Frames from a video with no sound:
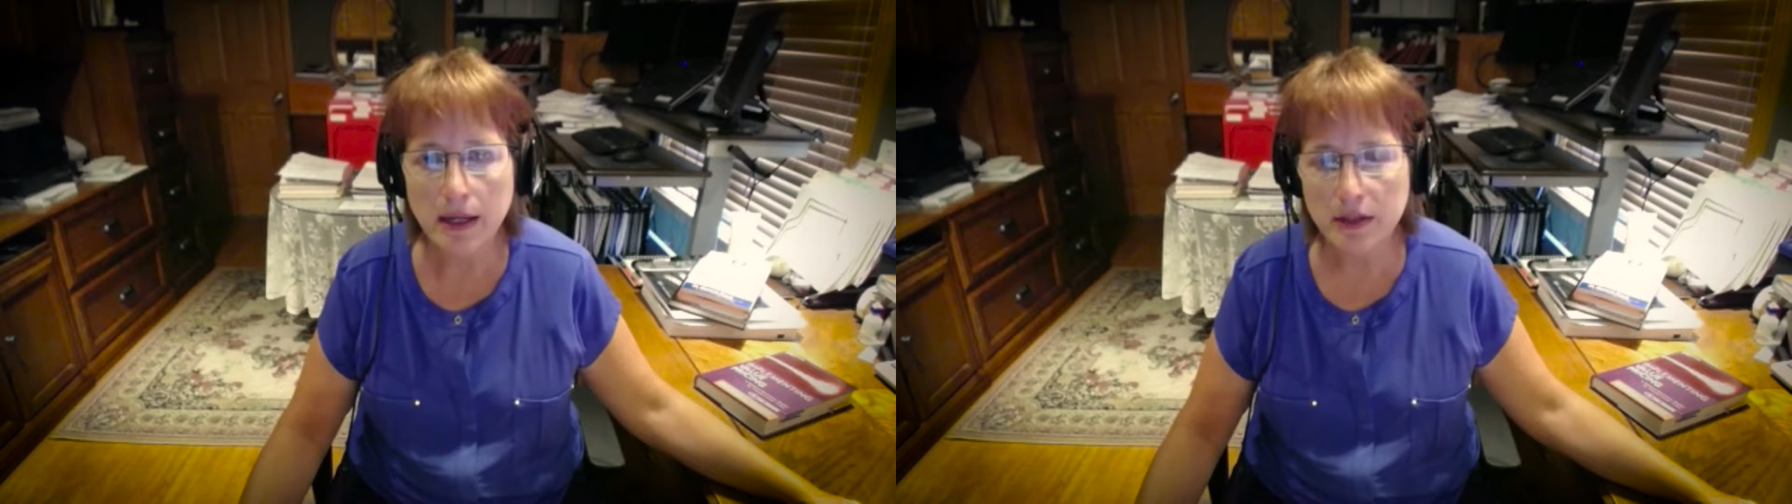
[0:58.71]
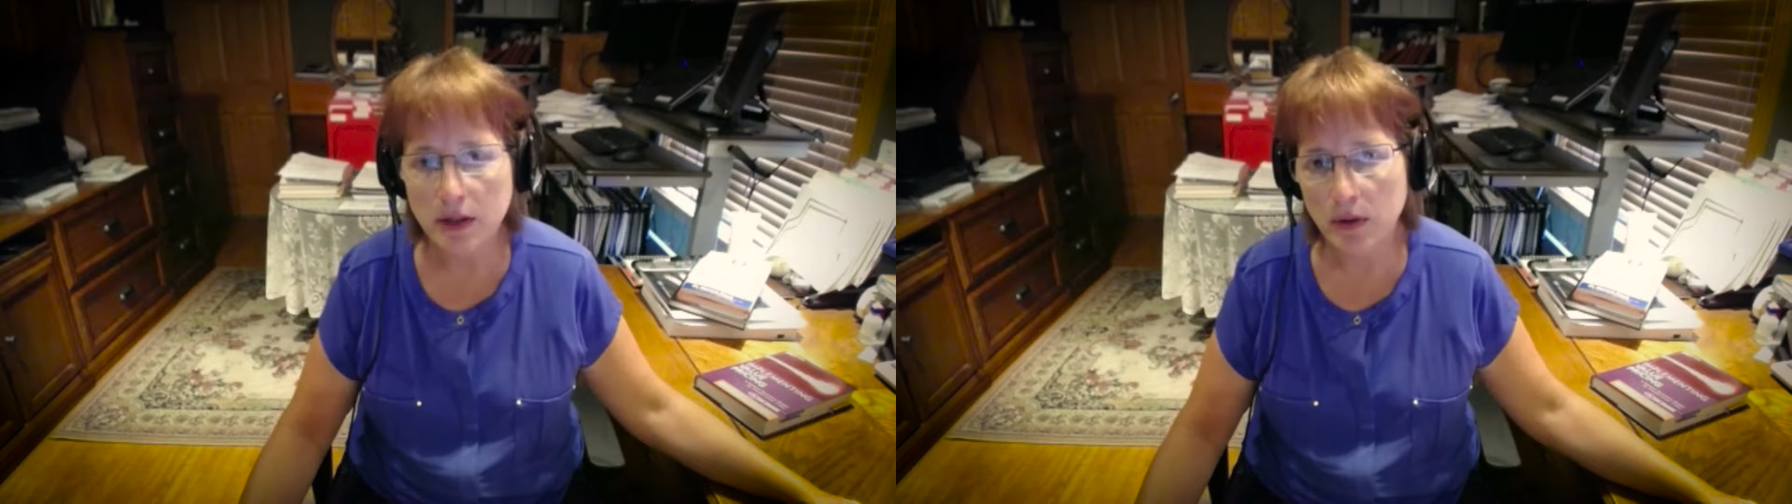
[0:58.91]

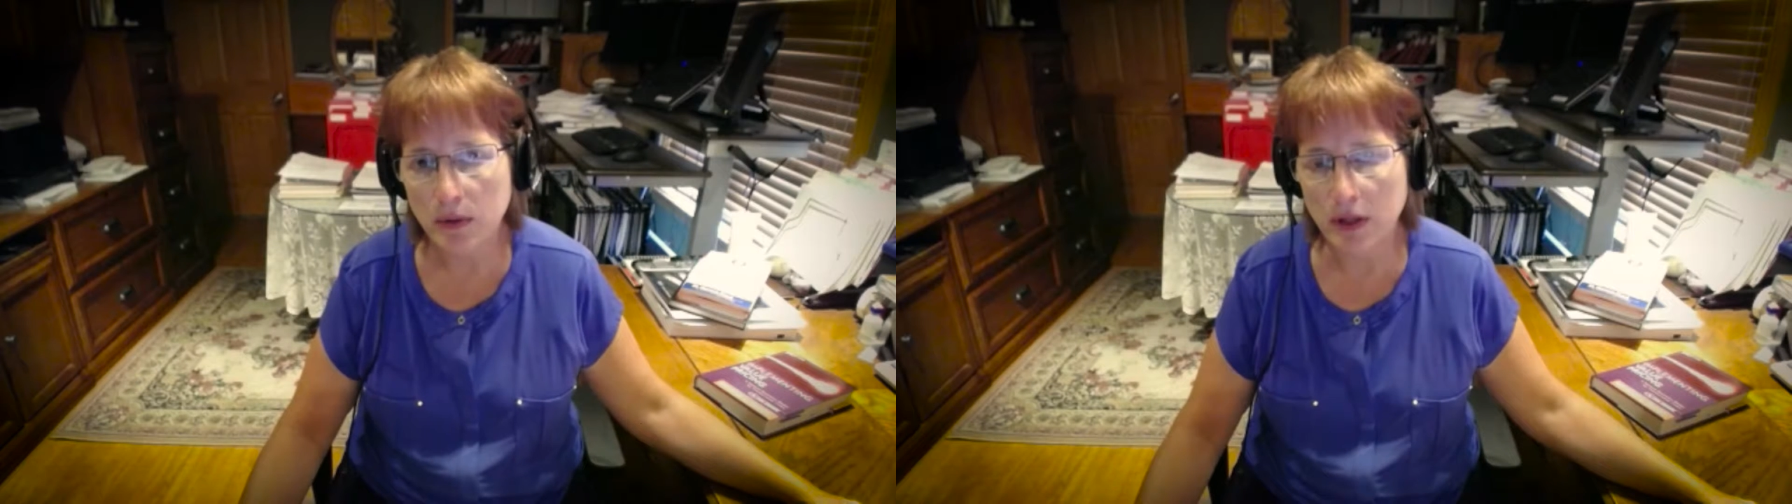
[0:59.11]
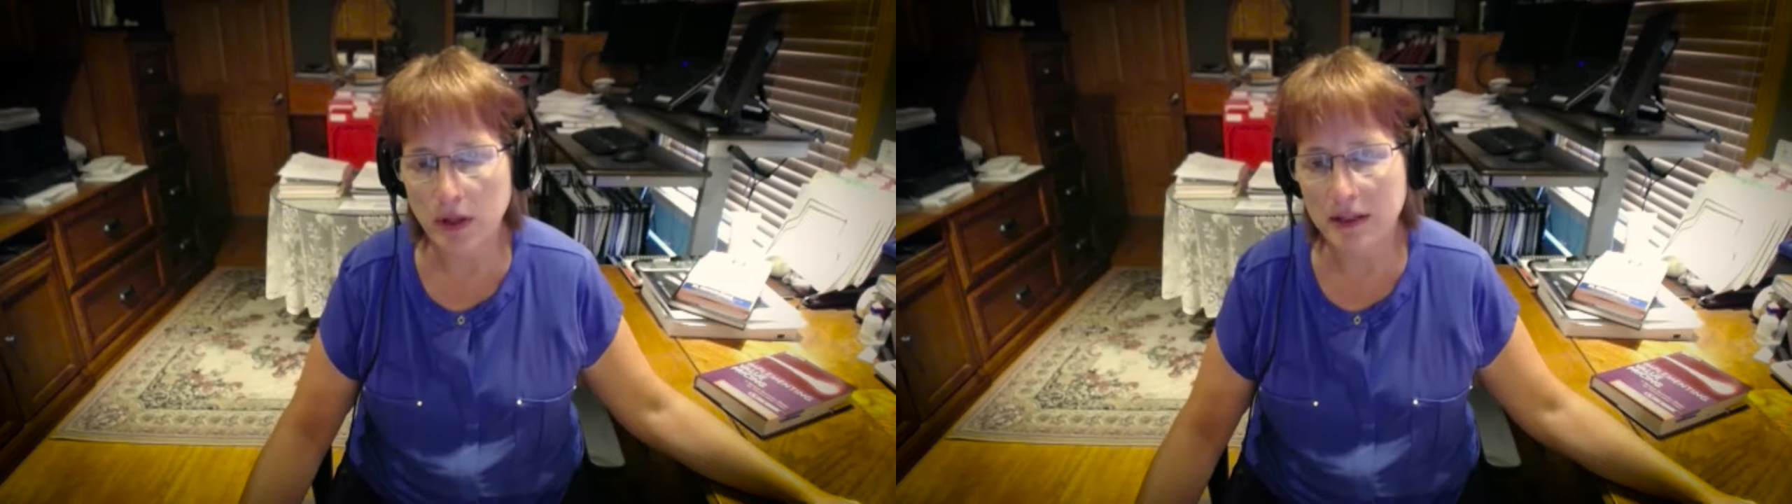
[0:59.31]

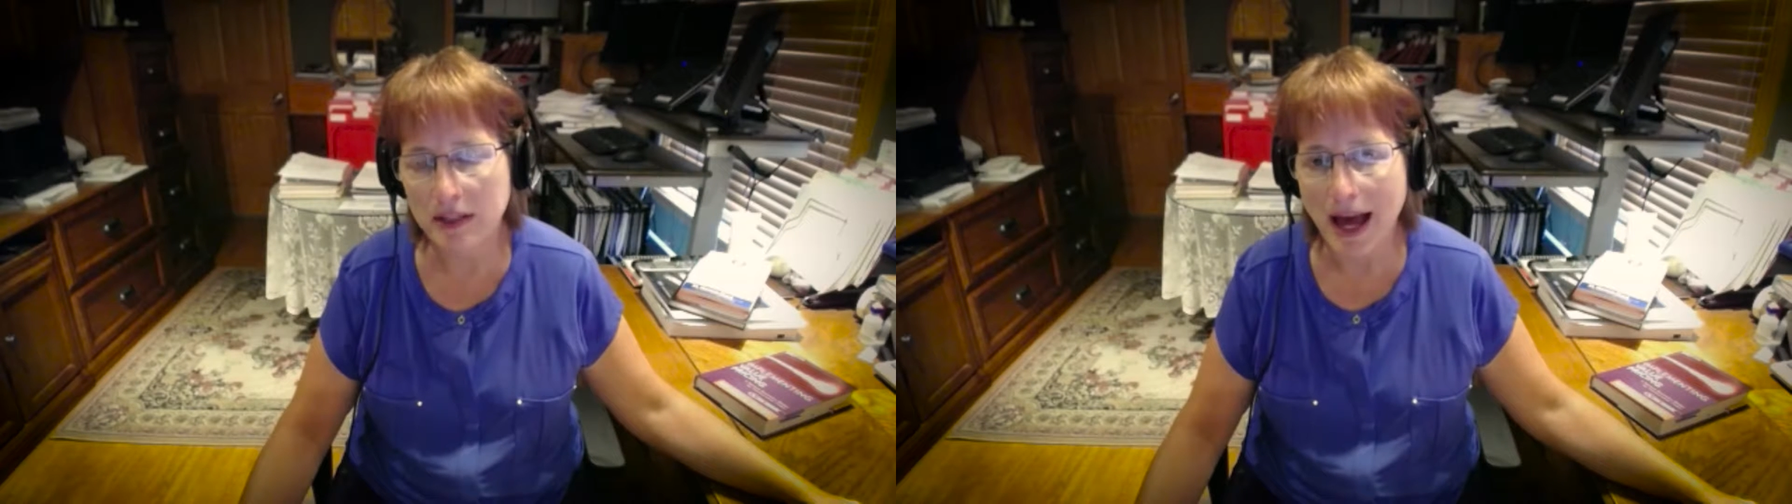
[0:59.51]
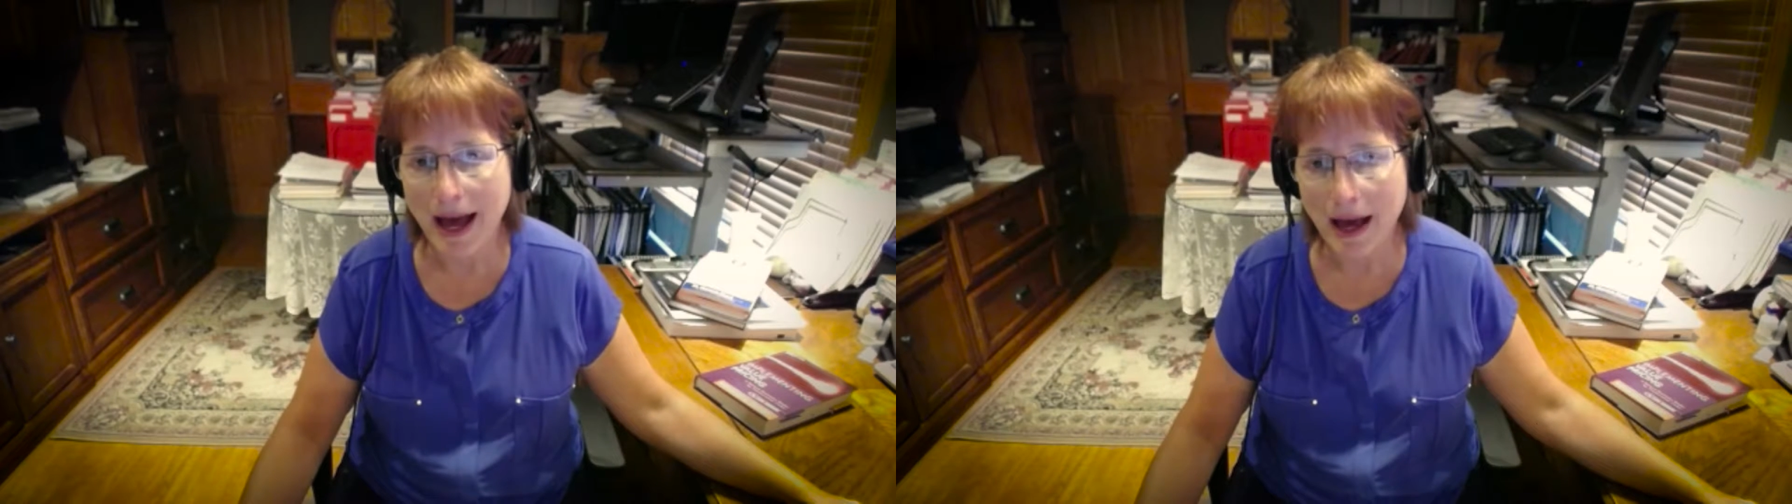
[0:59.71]
So it's
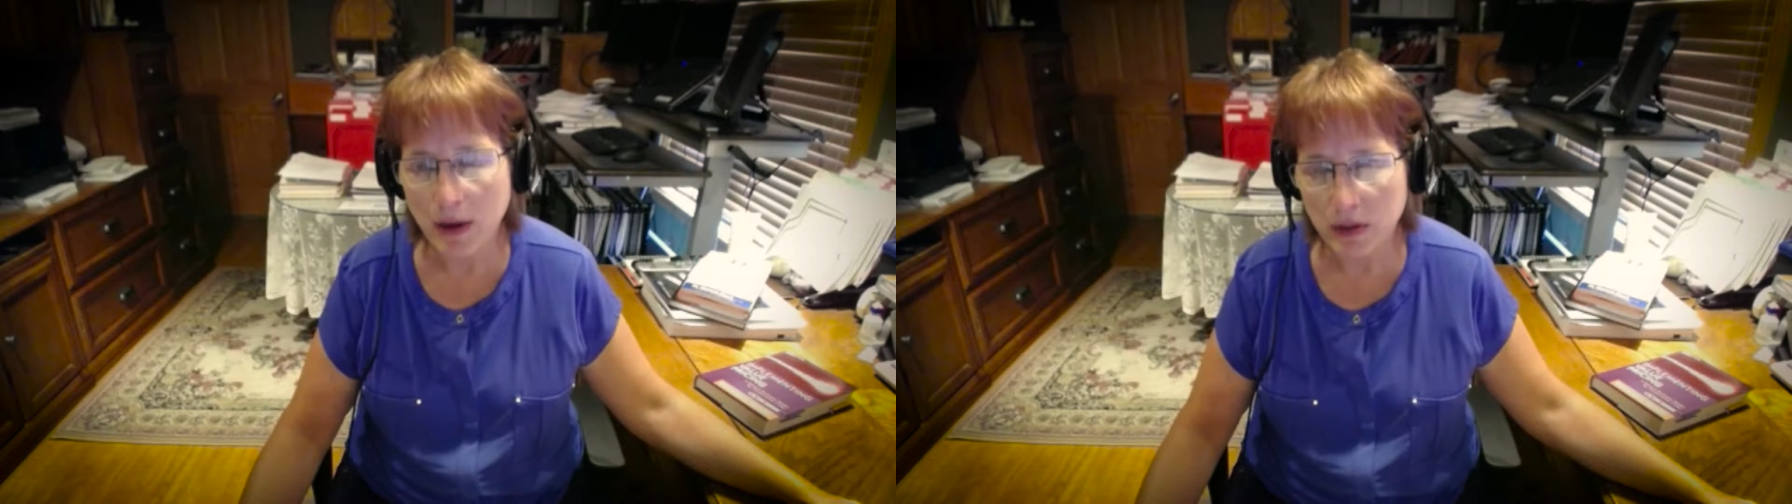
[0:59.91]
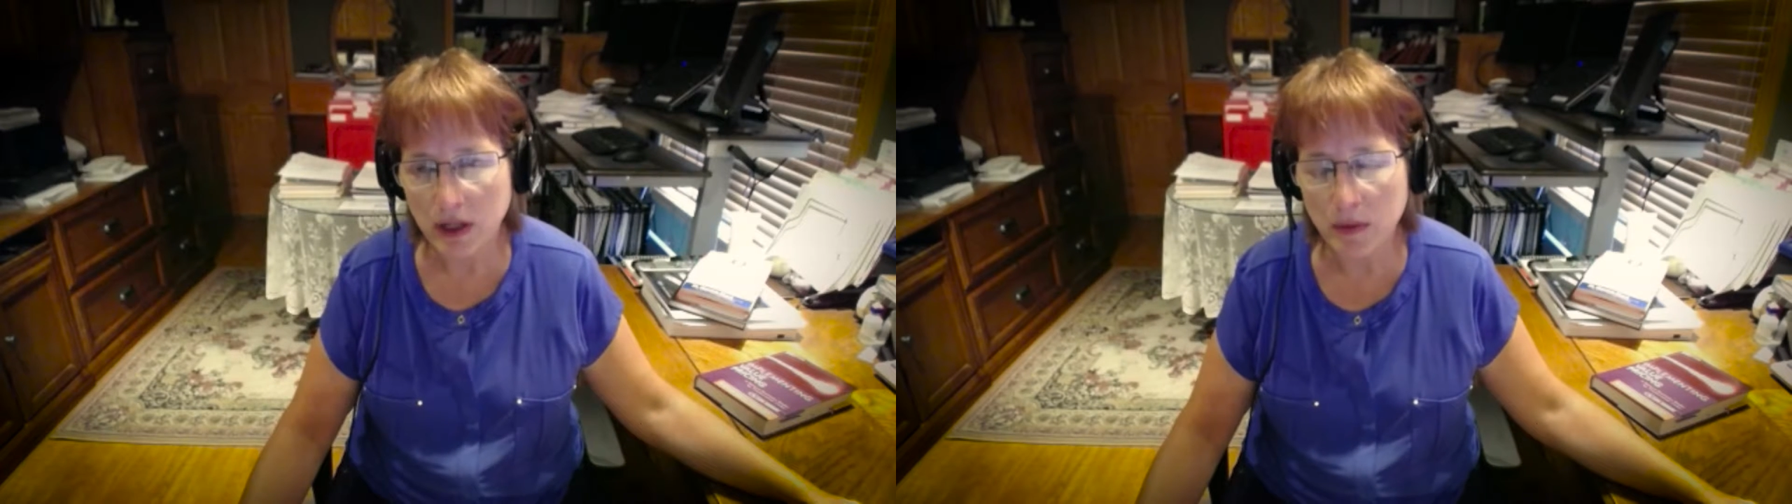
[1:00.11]
the
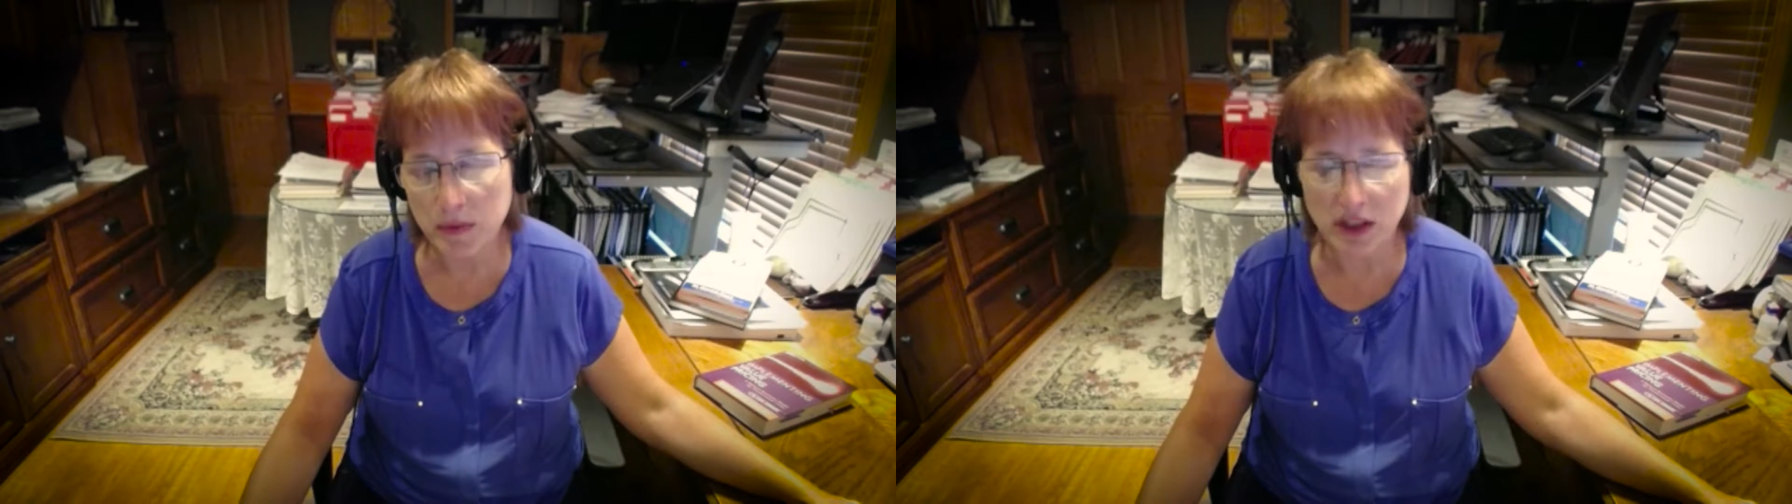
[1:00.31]
outcomes